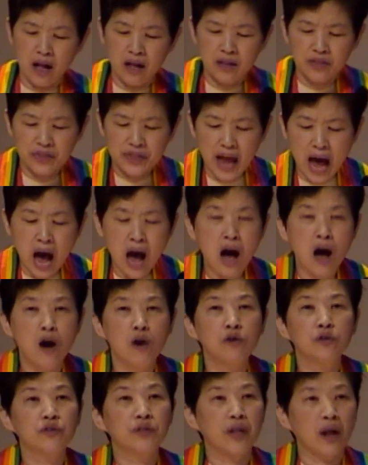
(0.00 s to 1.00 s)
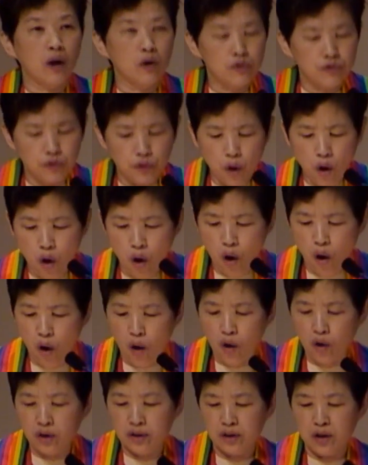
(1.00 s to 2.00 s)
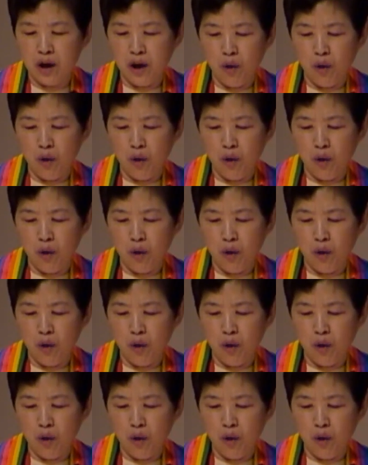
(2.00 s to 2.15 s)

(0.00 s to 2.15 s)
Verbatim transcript: now therefore,